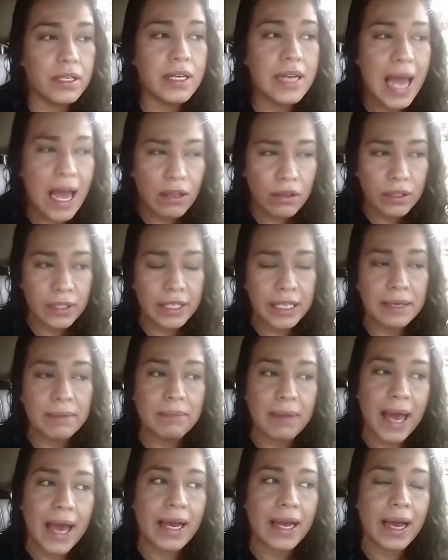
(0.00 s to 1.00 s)
now
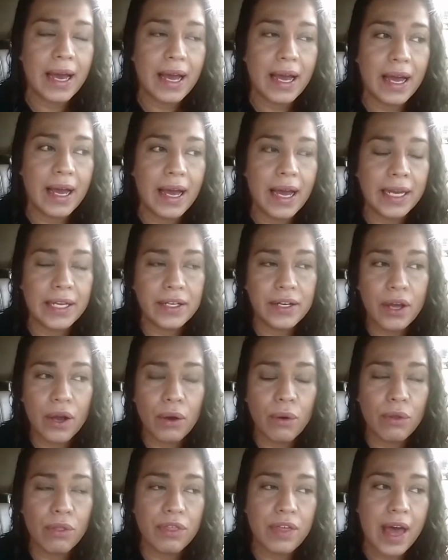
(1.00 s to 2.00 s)
looking back, I, I
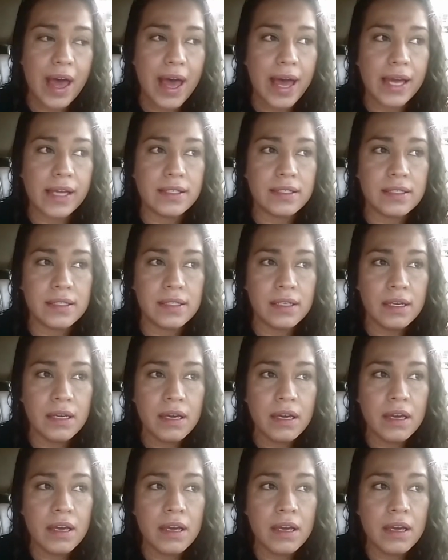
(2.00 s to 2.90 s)
know that